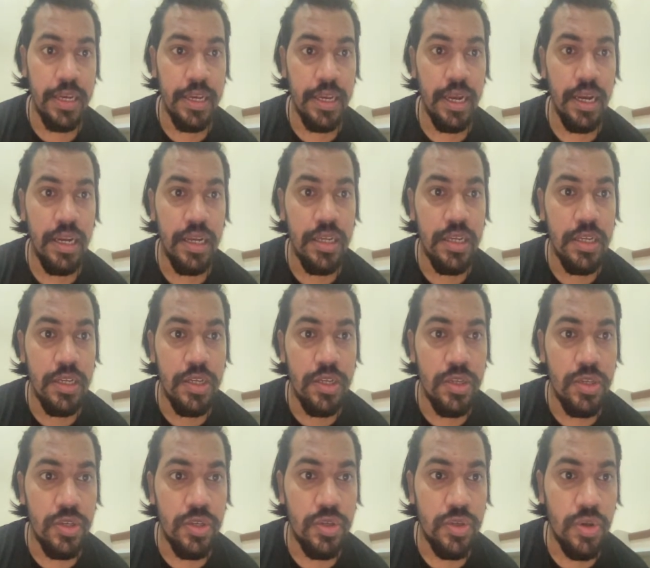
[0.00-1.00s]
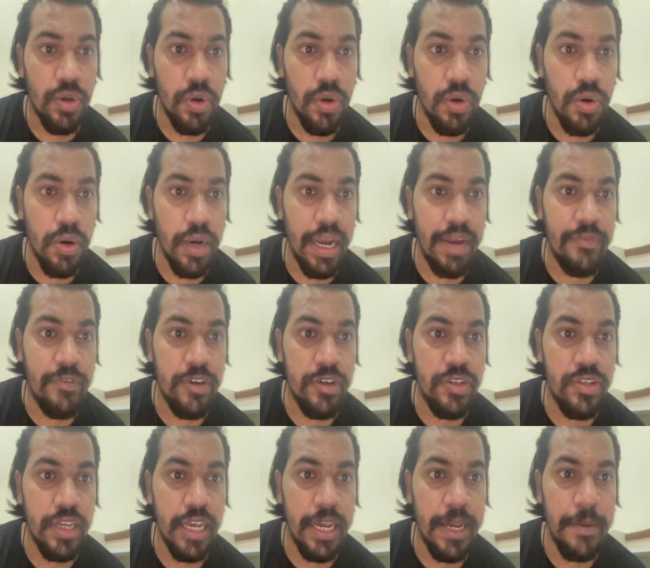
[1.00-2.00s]
Yeah. So I would
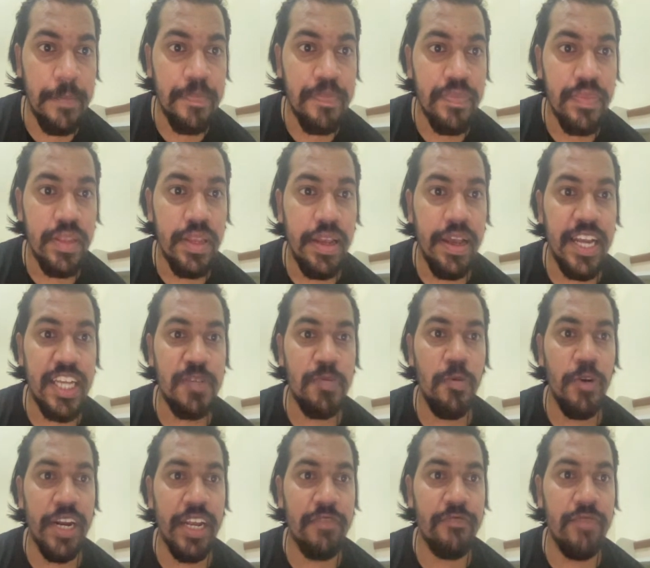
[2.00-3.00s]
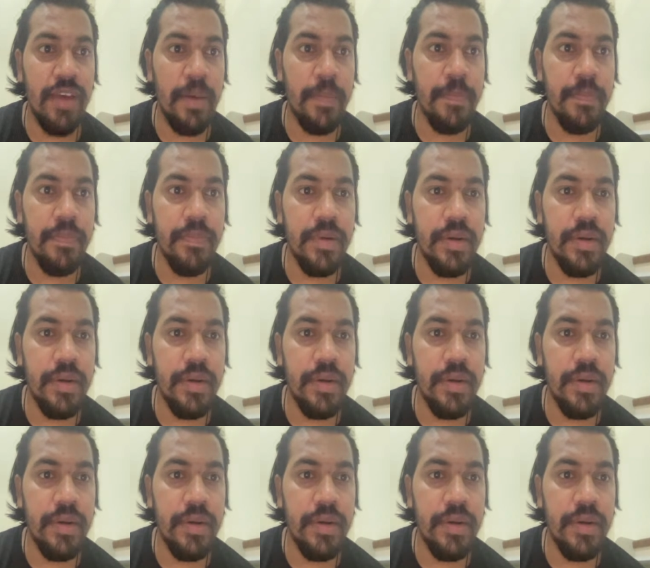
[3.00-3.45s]
say exploiting web